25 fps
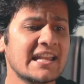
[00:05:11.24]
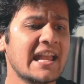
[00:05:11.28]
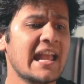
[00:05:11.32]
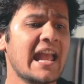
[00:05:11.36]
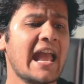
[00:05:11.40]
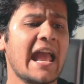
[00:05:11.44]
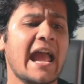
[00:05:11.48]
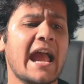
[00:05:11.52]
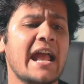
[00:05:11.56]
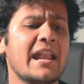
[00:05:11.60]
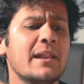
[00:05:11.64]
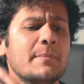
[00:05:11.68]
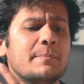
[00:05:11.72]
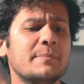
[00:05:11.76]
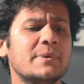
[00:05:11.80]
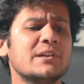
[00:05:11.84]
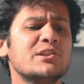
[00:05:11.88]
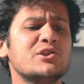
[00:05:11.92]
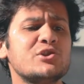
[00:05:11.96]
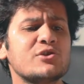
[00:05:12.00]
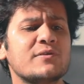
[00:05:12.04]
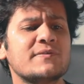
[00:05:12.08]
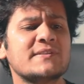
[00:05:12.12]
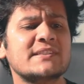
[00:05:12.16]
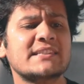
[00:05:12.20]
and a
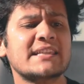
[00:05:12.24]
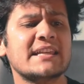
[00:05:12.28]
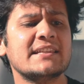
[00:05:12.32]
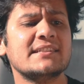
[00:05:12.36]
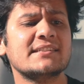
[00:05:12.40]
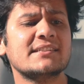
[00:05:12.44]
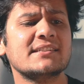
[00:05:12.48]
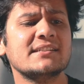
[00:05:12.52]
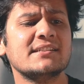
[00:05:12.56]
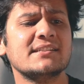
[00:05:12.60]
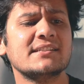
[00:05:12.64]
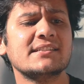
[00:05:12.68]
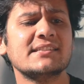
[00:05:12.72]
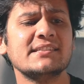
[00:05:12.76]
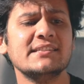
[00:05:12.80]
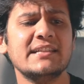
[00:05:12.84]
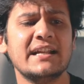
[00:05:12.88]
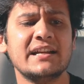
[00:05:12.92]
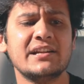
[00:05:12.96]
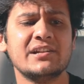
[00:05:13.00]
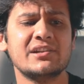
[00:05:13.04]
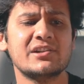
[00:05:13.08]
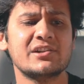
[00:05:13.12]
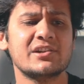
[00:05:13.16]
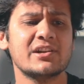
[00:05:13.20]
bunch of sensors
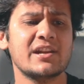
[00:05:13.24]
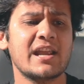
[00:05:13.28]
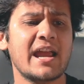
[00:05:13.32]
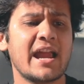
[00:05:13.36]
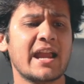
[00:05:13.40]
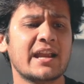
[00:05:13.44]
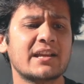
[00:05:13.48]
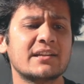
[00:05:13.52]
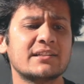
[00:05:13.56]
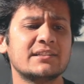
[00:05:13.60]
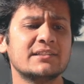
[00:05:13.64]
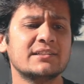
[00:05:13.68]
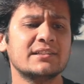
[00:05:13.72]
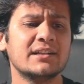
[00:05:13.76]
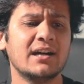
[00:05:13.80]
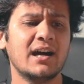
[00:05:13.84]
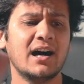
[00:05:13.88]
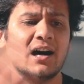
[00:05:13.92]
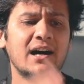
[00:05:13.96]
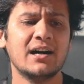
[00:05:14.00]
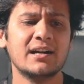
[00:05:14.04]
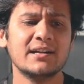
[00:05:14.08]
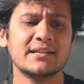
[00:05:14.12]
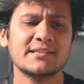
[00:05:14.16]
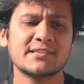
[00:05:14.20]
that track
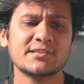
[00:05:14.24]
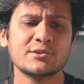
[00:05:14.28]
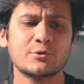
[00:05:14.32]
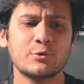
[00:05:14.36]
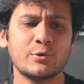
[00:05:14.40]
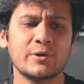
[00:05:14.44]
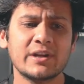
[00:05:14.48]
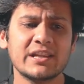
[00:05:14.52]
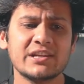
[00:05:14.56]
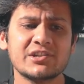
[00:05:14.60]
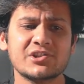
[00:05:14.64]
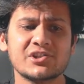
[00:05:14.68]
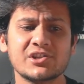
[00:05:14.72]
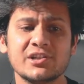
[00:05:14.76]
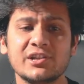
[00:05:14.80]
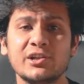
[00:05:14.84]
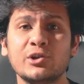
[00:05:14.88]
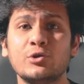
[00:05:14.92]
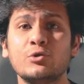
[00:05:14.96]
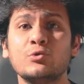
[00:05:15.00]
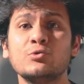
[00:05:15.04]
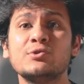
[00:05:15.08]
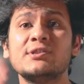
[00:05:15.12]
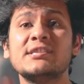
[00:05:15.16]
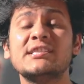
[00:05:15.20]
Earth's rotation
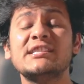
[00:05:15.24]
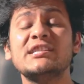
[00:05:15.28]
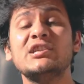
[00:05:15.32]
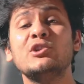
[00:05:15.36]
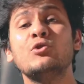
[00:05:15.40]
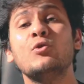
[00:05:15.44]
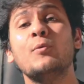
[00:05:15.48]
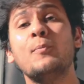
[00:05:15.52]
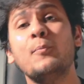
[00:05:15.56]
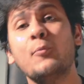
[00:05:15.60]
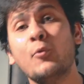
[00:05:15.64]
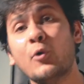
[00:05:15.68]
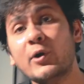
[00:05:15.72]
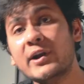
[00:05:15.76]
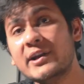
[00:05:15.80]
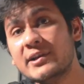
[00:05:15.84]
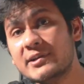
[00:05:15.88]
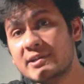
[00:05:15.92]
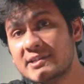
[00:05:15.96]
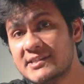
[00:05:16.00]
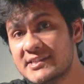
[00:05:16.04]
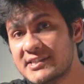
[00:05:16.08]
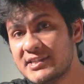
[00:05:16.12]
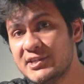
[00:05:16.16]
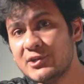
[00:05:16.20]
to
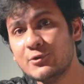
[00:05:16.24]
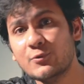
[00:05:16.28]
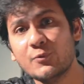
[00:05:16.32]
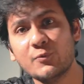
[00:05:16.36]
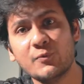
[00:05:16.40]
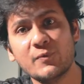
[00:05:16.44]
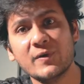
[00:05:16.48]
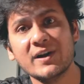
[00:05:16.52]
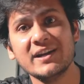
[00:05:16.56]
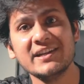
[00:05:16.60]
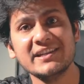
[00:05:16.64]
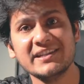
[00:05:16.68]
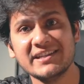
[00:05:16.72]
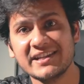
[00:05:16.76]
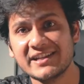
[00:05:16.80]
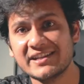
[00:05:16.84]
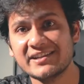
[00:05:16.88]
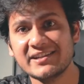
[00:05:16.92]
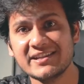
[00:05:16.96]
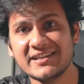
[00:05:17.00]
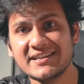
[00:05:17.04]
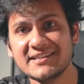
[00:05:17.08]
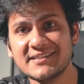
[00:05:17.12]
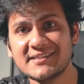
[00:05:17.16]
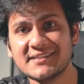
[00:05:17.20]
0.01
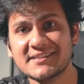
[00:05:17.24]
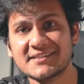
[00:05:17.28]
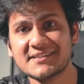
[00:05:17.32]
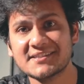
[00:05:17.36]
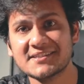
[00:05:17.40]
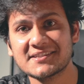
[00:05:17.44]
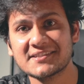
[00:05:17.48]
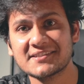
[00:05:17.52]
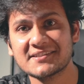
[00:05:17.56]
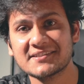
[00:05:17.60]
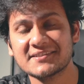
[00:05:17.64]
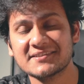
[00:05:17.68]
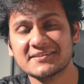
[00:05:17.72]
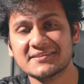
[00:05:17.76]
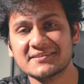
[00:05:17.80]
degrees.